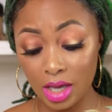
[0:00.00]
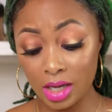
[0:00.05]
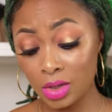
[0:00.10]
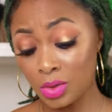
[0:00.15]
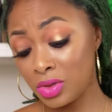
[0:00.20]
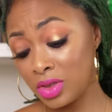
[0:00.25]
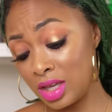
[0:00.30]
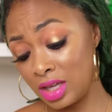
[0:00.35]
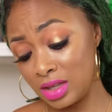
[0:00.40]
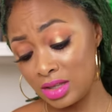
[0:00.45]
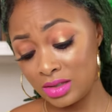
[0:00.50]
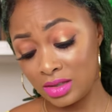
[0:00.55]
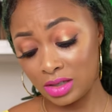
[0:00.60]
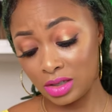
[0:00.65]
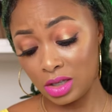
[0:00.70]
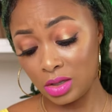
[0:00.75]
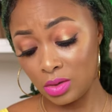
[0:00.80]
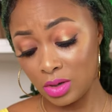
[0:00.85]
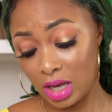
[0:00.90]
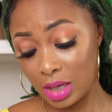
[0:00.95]
I do think this is a
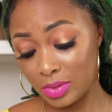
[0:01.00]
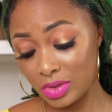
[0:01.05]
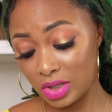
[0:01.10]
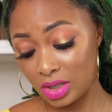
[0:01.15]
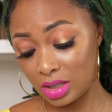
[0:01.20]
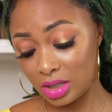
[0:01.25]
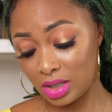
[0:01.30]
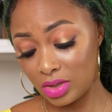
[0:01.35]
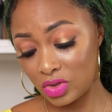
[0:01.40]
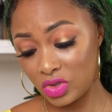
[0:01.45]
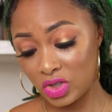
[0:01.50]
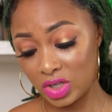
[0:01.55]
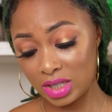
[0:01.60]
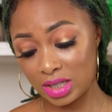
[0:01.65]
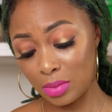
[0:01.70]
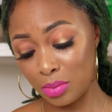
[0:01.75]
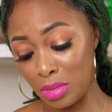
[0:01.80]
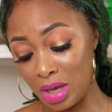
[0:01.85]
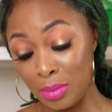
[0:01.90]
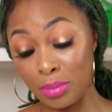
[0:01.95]
cute option. It's
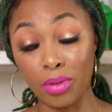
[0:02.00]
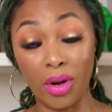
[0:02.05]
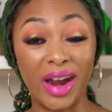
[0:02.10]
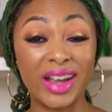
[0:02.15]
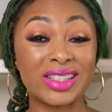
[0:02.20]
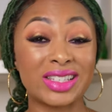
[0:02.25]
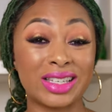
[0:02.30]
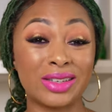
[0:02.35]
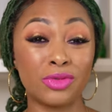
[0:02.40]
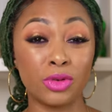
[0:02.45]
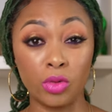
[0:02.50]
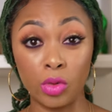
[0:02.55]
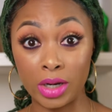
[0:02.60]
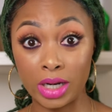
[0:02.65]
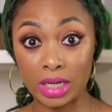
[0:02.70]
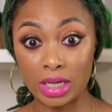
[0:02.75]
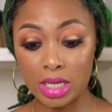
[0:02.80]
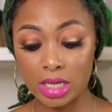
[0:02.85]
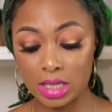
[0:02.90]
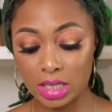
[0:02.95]
just a bit pricey for what
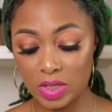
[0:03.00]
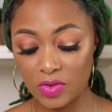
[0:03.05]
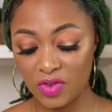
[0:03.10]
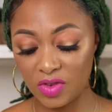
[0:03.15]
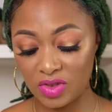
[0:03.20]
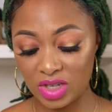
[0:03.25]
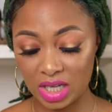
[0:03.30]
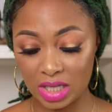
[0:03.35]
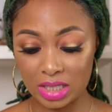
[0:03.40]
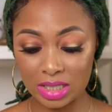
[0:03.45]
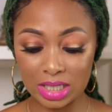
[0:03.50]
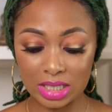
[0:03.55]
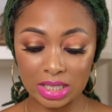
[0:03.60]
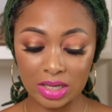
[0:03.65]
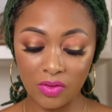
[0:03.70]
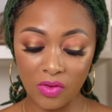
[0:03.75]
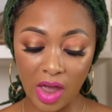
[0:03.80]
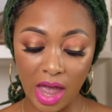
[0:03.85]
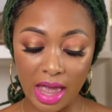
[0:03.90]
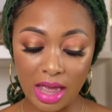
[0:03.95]
it is, fifteen
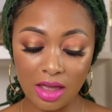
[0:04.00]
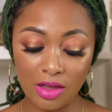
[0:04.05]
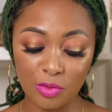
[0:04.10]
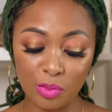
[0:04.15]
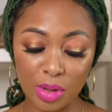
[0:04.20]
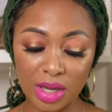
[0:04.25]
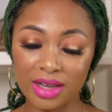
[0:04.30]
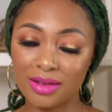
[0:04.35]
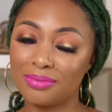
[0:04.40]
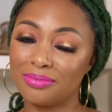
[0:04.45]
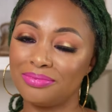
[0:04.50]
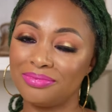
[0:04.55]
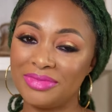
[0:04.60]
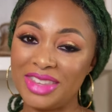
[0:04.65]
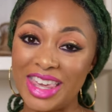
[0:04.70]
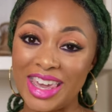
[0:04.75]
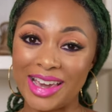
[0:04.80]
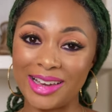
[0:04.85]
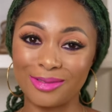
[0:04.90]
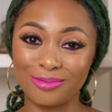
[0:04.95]
sixty-five. But
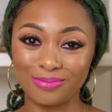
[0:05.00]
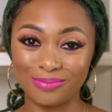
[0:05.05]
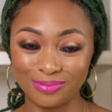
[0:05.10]
yep.